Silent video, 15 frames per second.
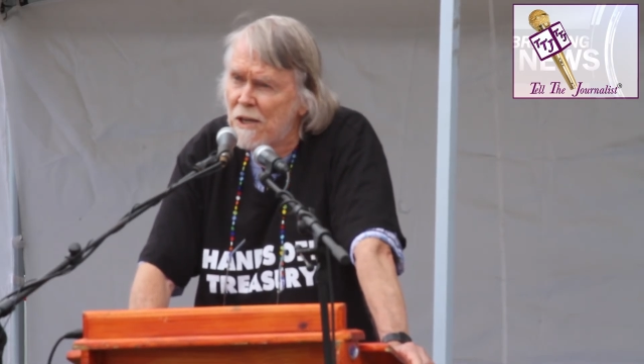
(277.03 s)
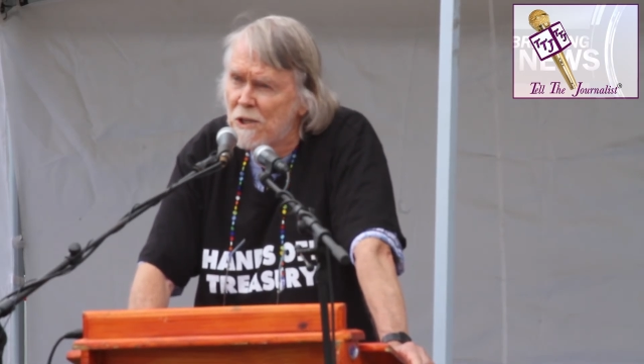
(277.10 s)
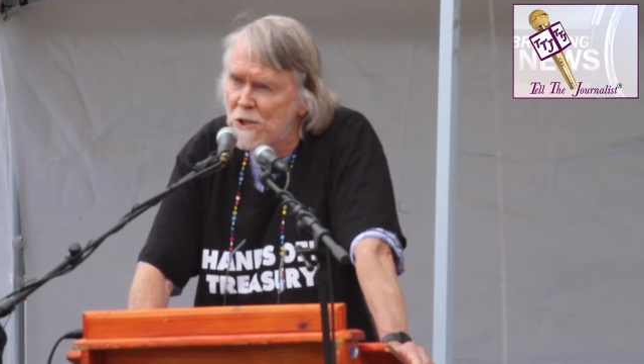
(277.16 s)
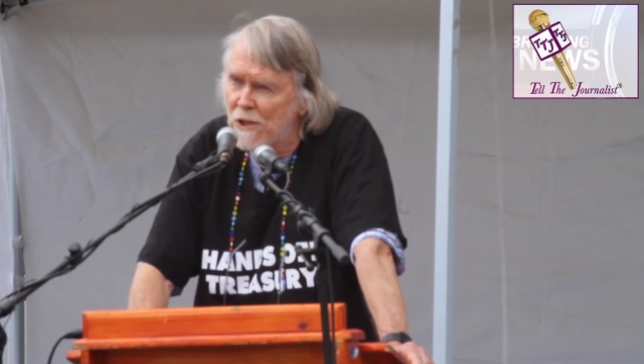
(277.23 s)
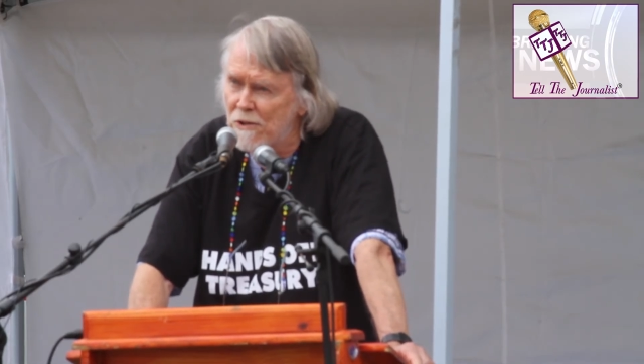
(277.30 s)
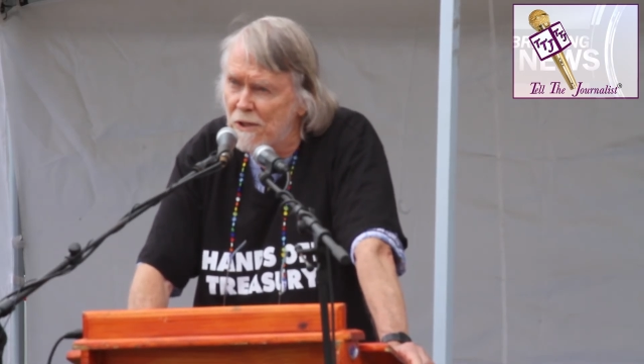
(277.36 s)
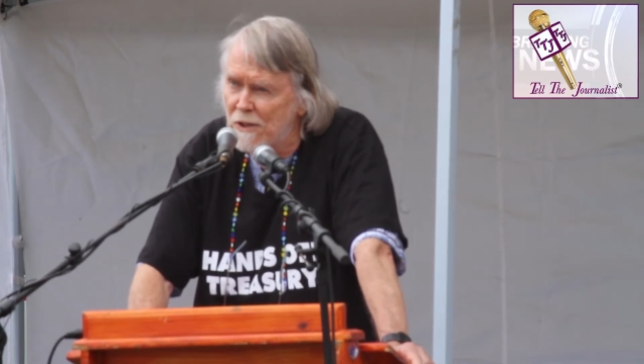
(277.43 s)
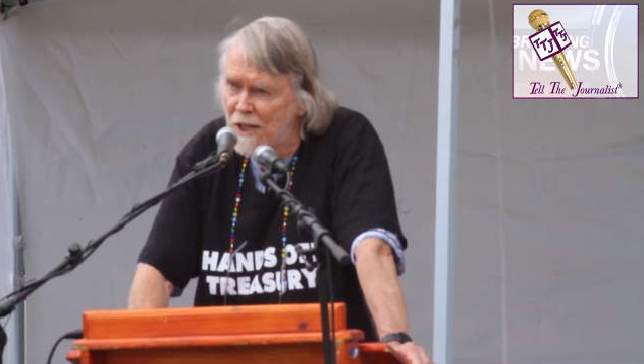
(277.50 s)

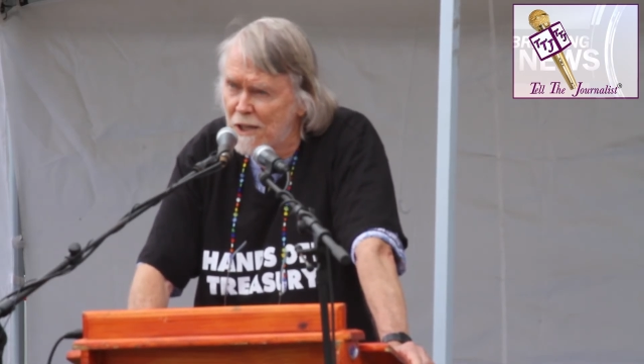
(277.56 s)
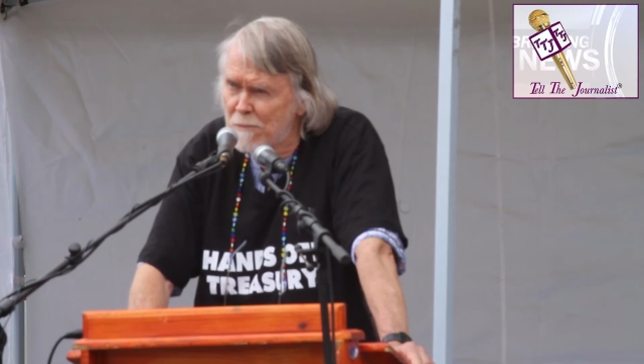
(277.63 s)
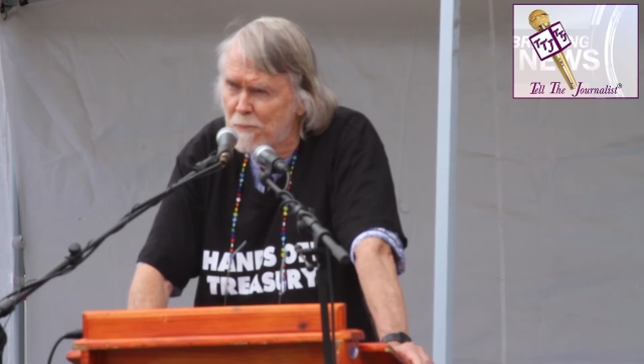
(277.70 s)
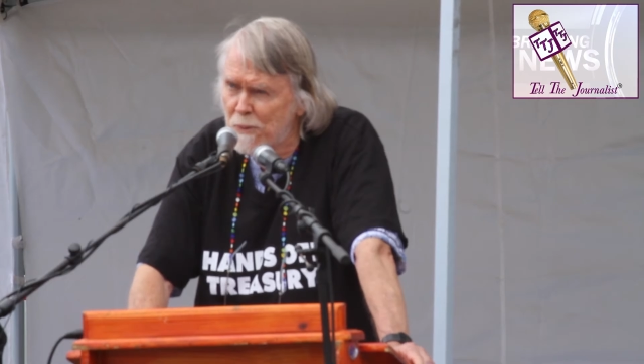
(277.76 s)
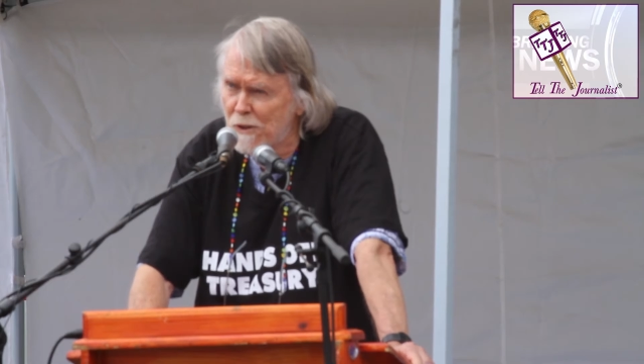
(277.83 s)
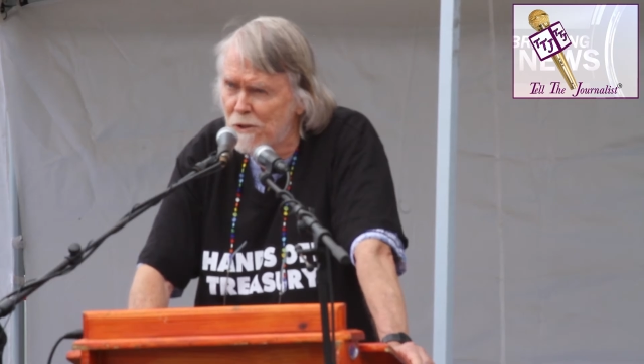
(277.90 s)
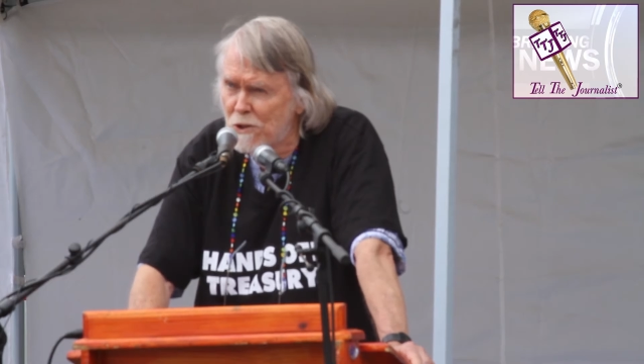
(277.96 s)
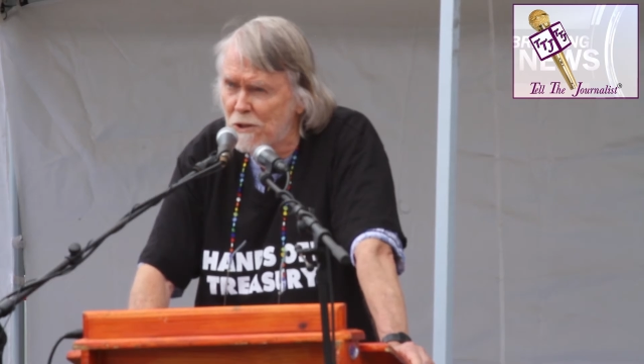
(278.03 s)
so that that
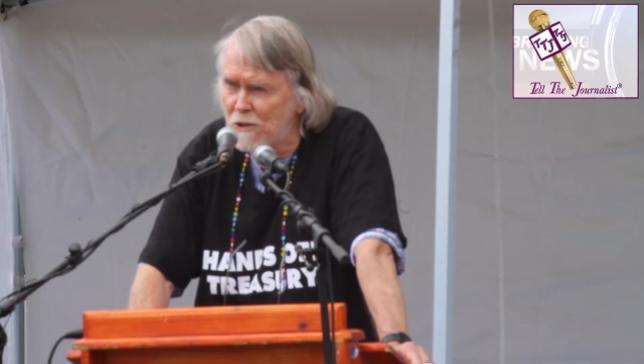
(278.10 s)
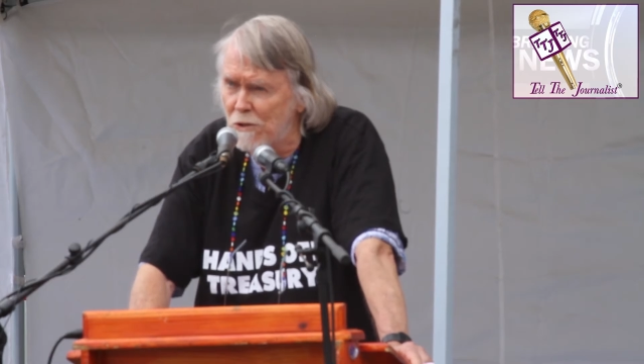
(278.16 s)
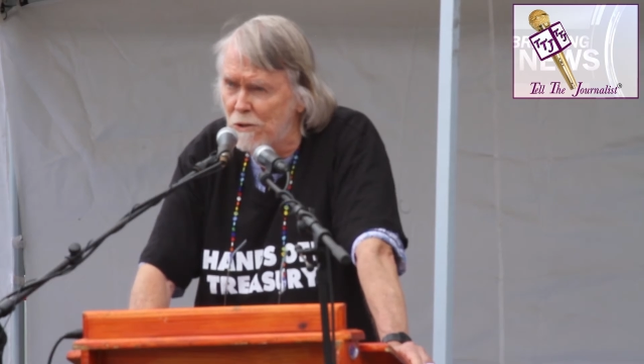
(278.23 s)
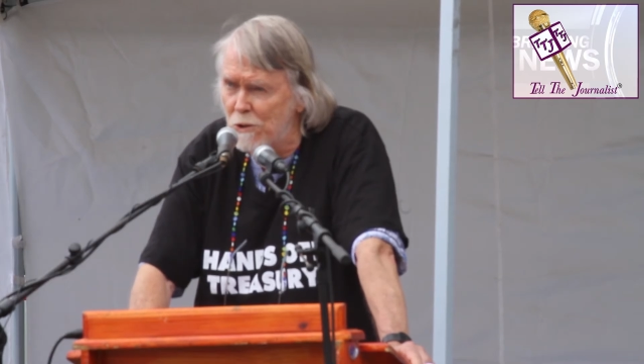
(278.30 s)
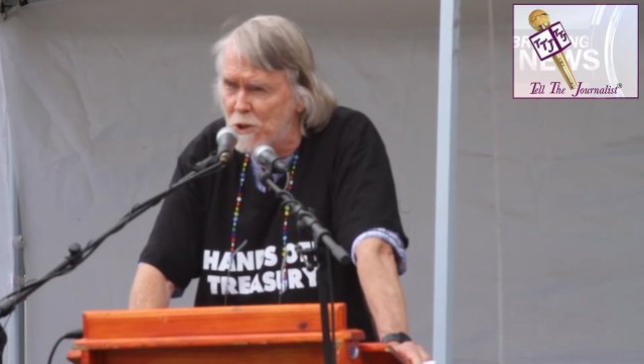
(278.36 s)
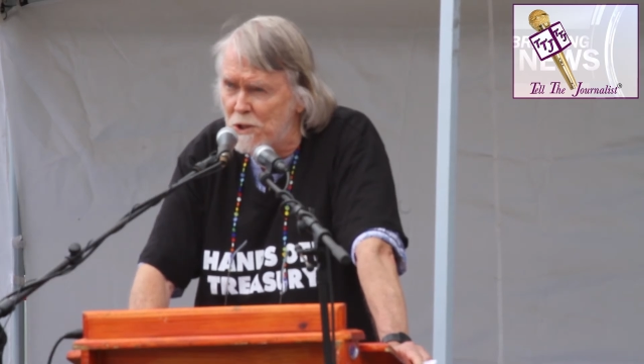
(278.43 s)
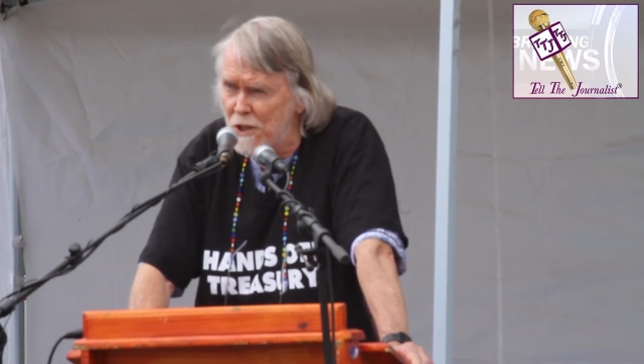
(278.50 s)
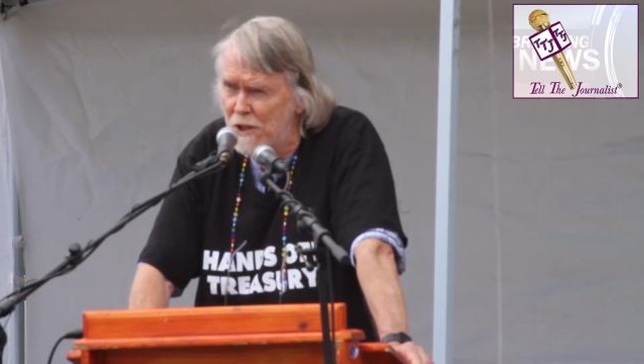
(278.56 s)
person
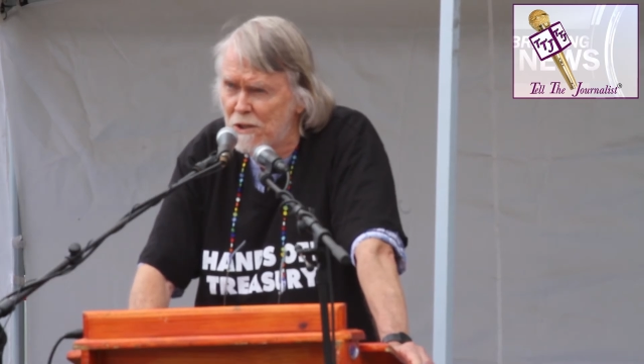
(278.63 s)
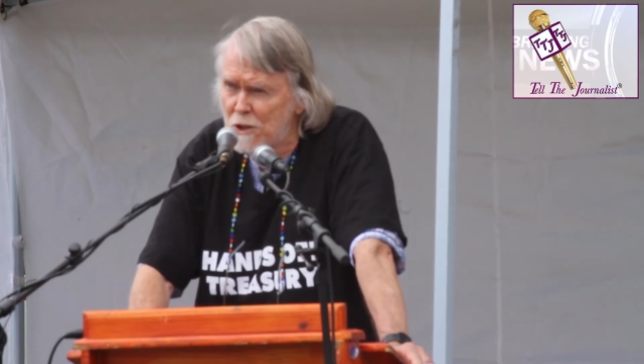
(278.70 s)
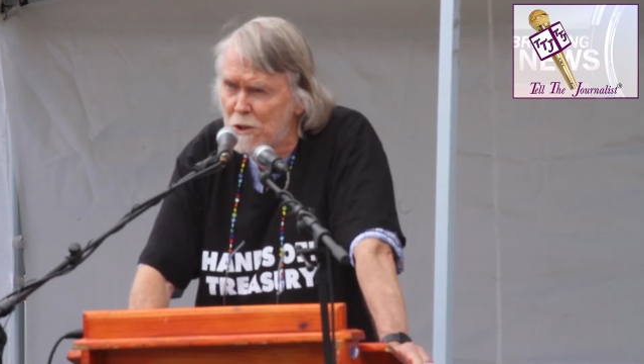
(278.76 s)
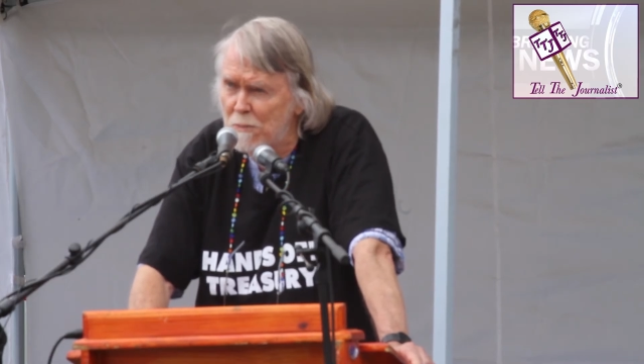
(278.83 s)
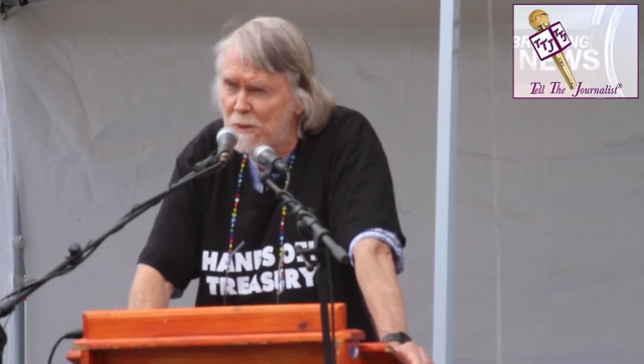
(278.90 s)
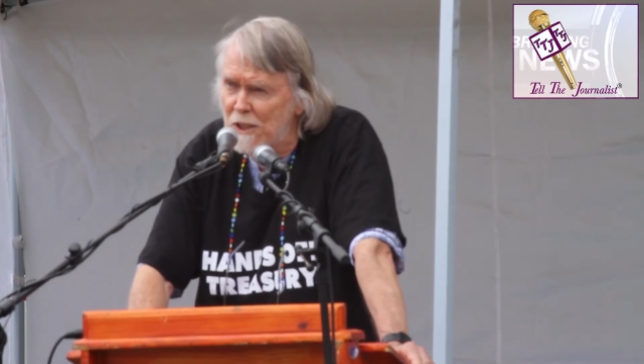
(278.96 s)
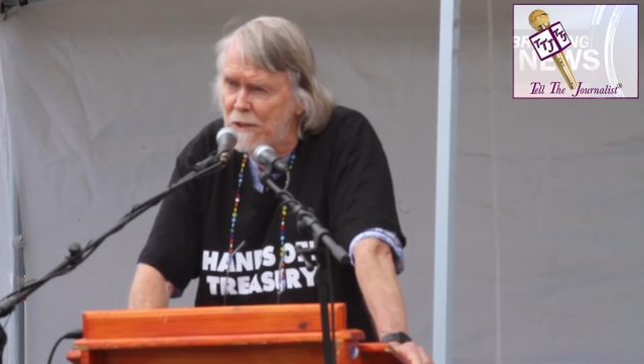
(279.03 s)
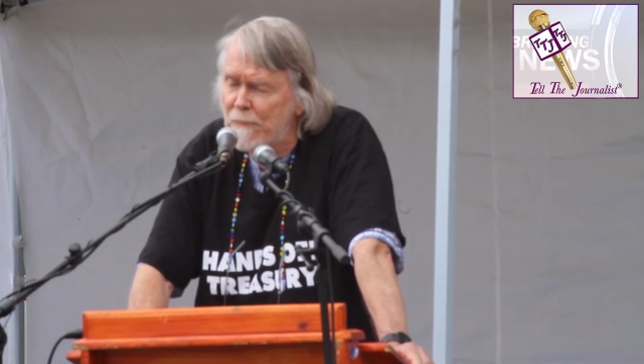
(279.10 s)
who's known
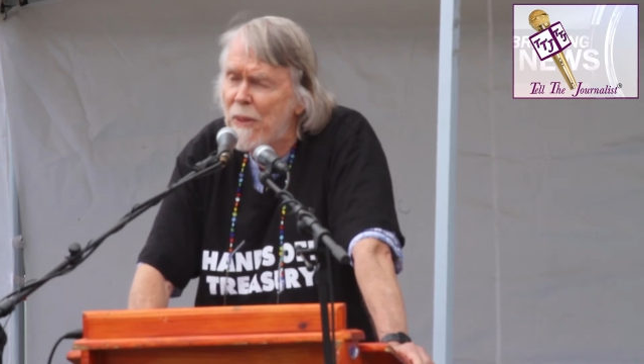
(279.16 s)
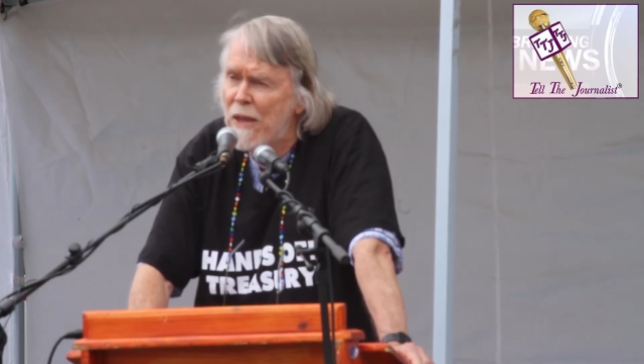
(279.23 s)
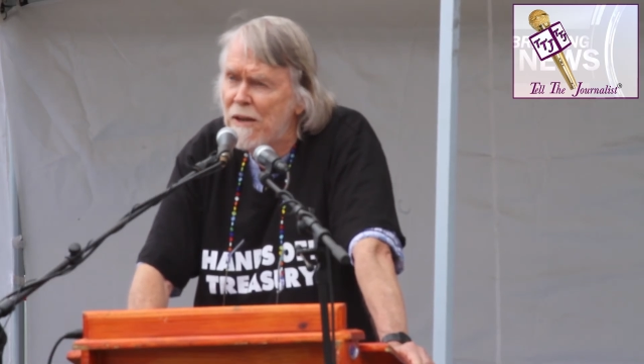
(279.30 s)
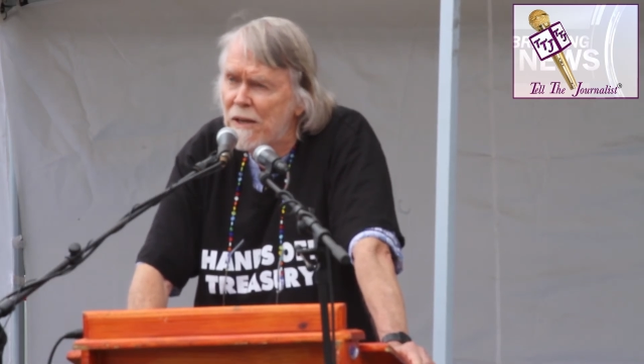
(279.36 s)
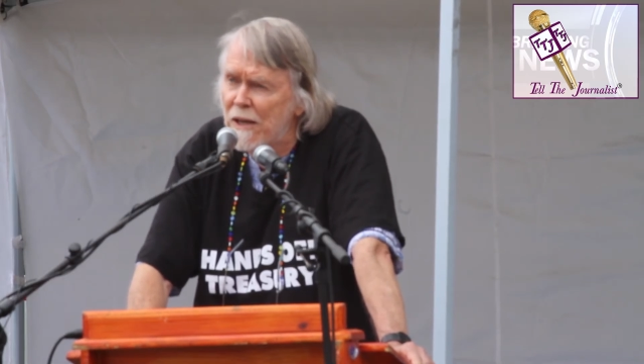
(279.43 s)
to be